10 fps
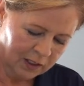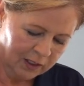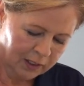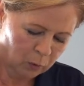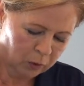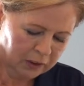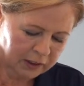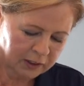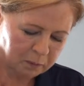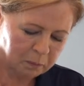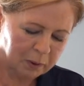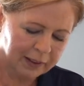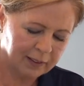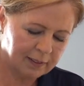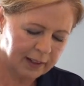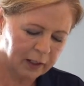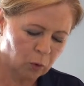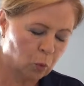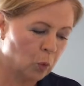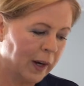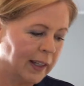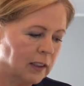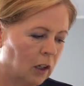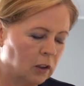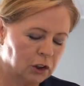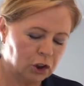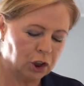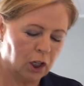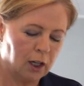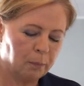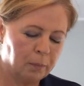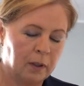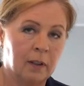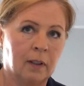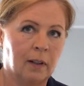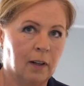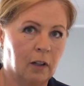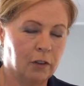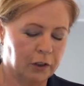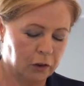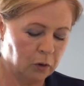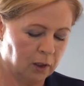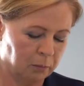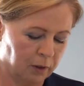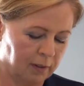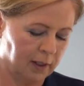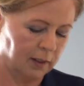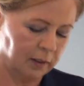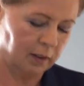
And we're gonna place that right on top of our cucumber salad.